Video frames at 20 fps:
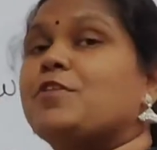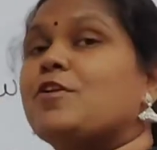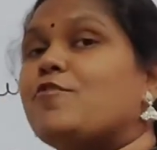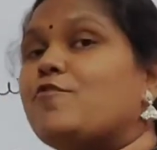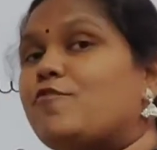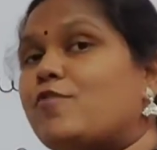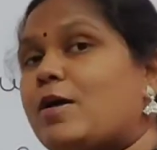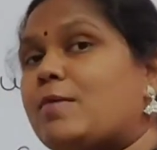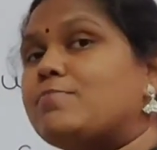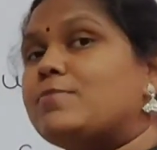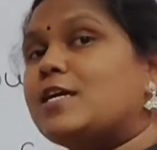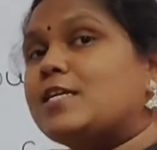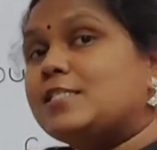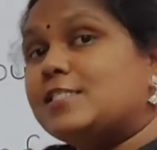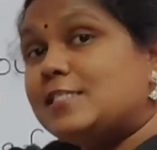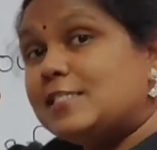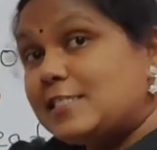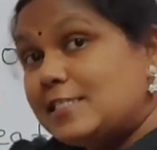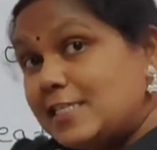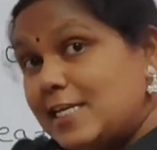From that
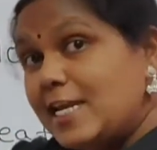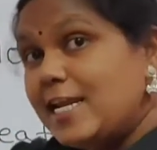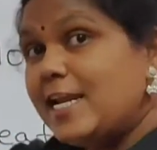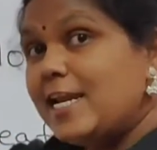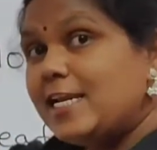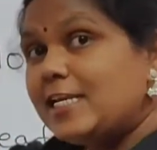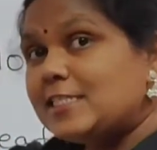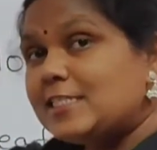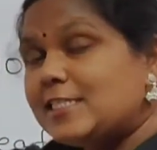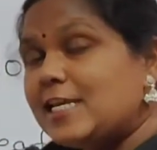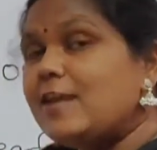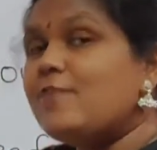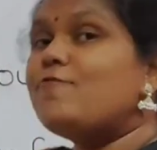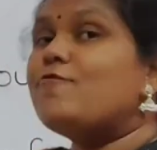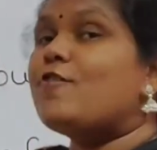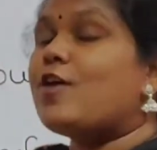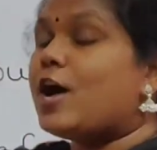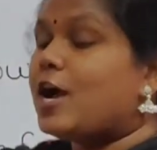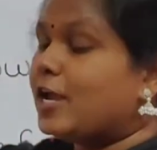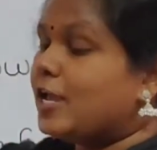seed
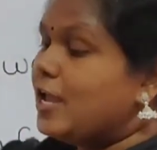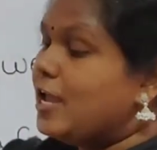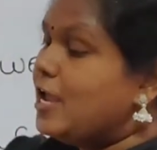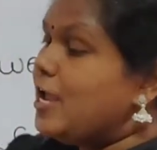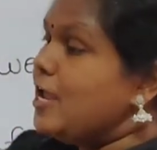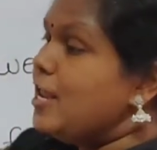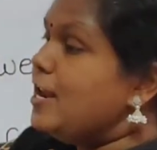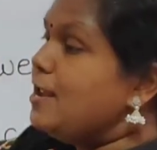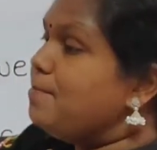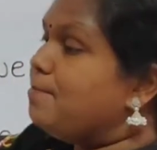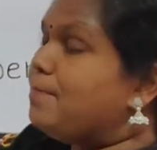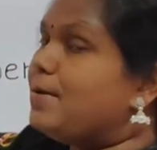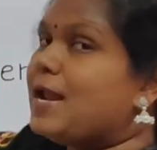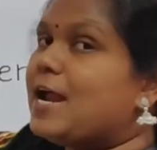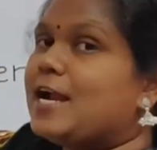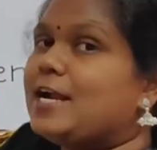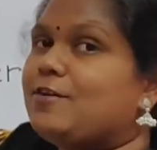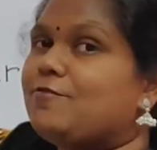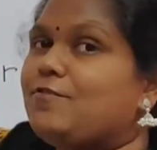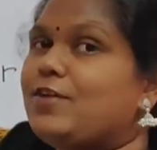itself, again a
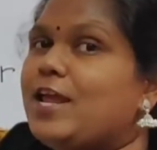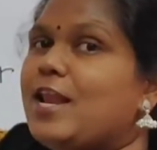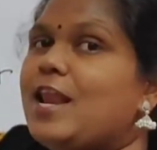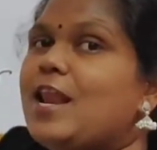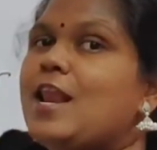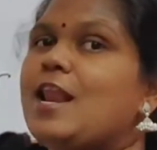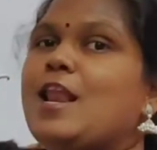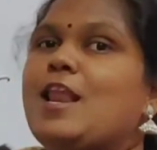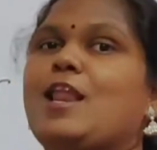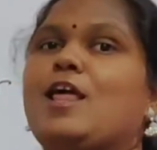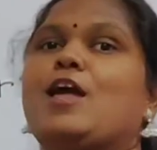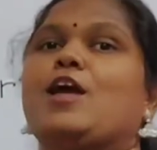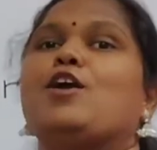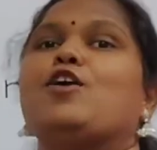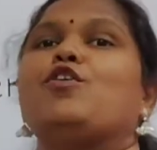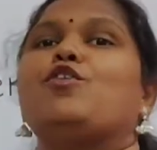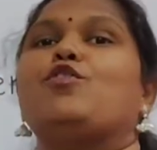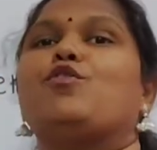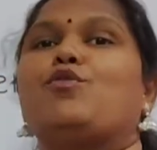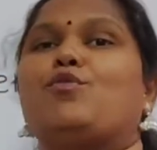plant will
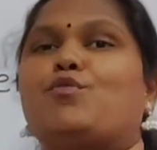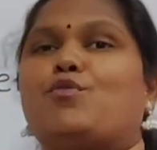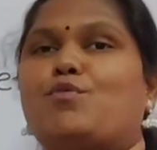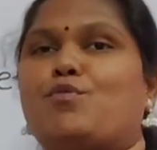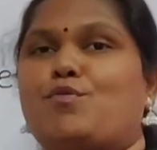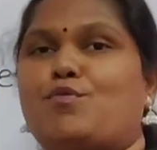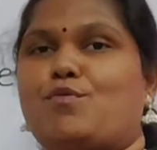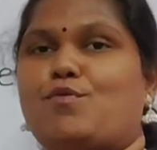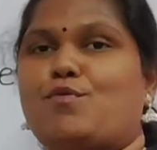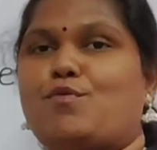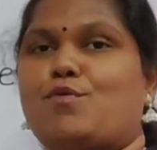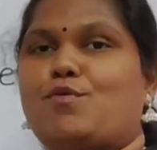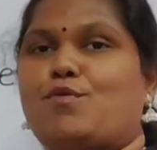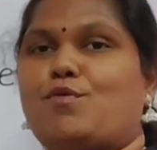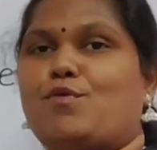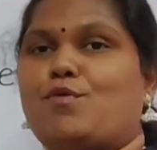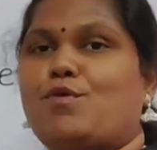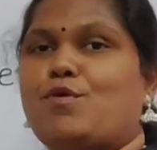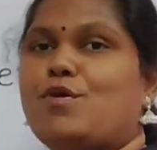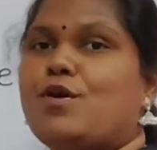
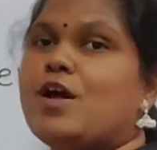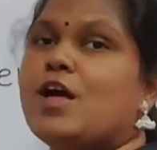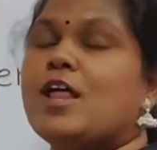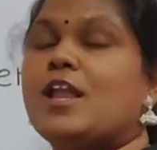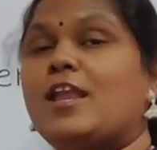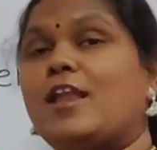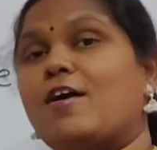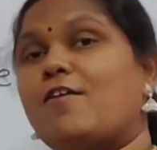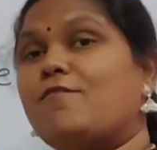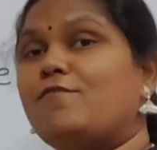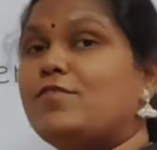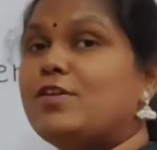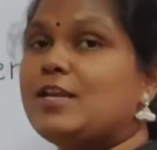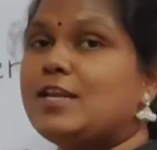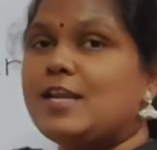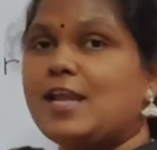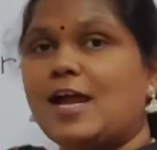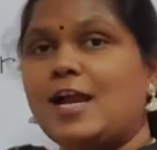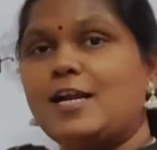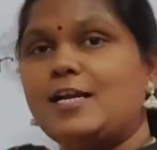grow. Now we
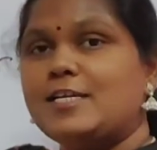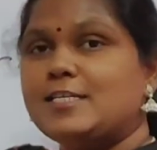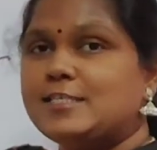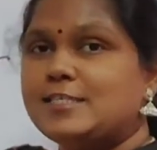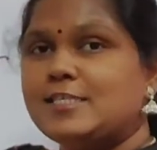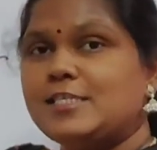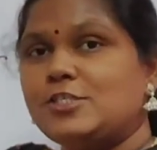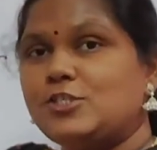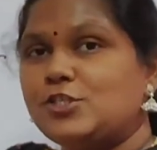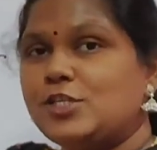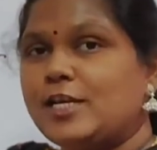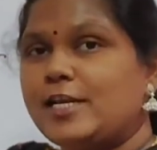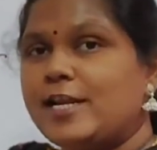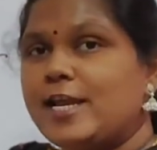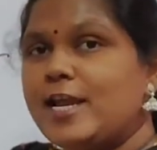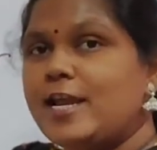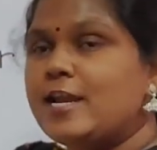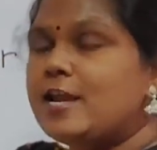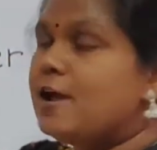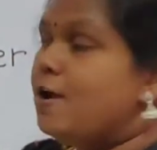learned, isn't
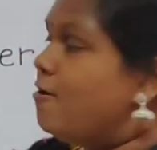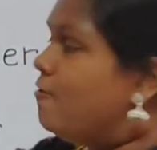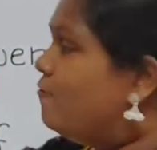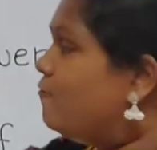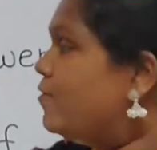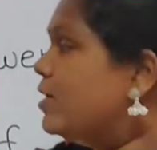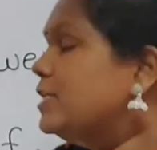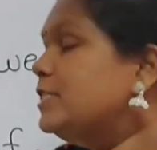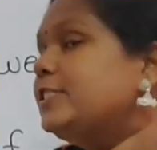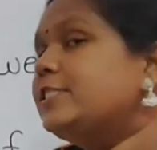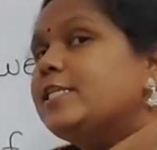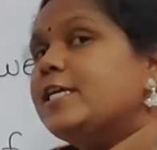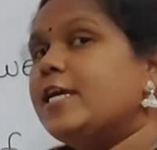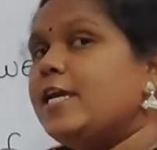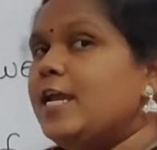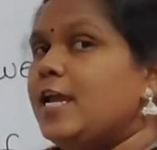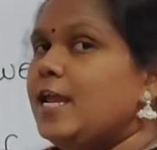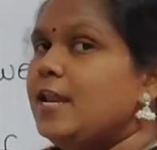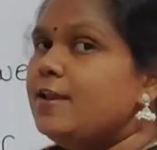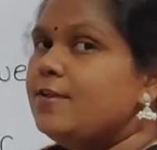children? Once
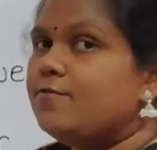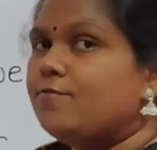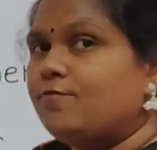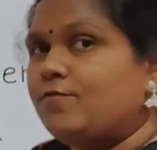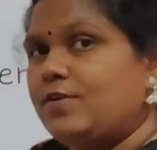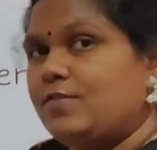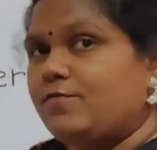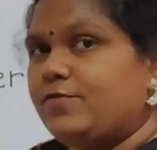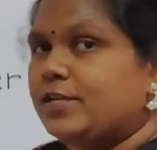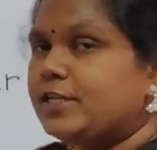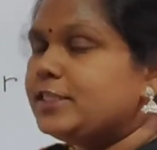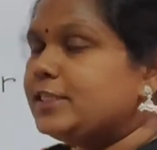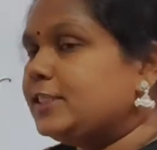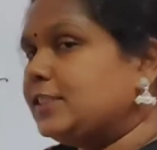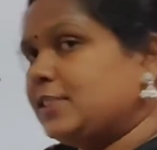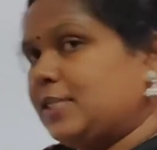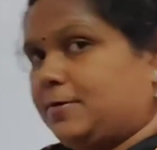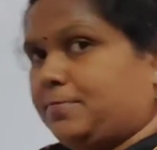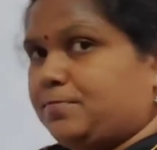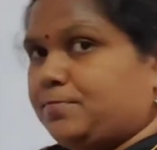again we will
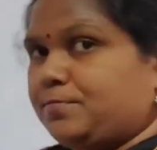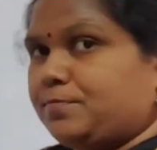see.